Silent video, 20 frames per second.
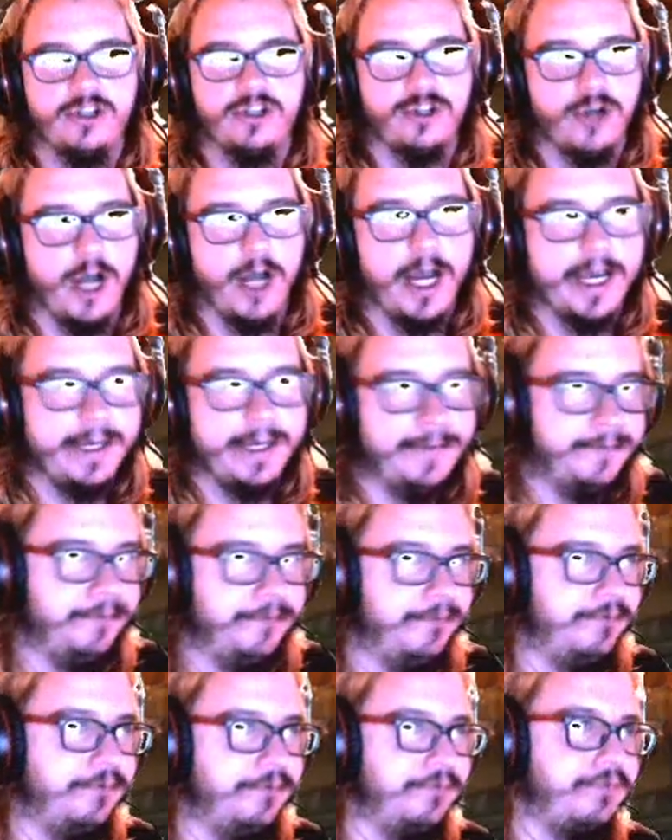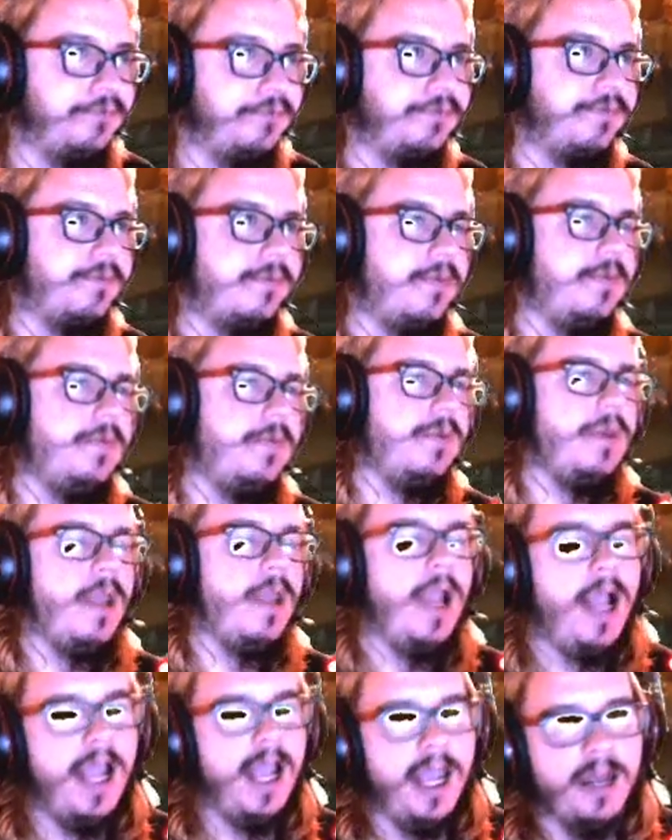try.
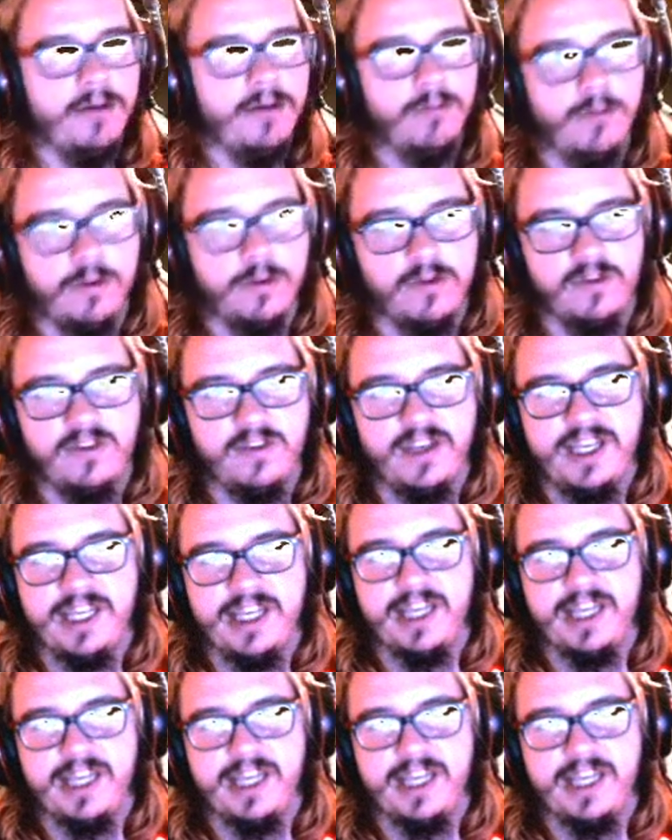And we'll see